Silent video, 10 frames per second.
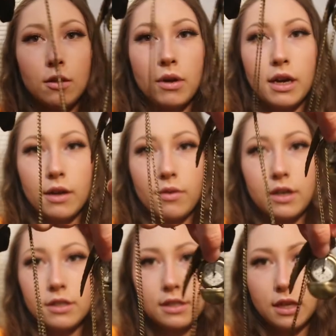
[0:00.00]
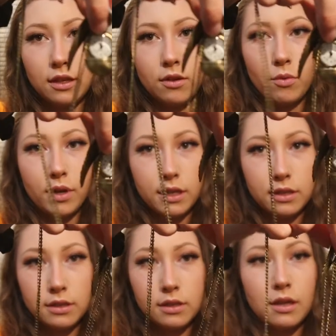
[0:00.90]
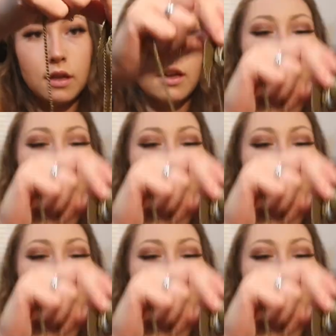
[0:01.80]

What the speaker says: little pocket watch. It's got little wings.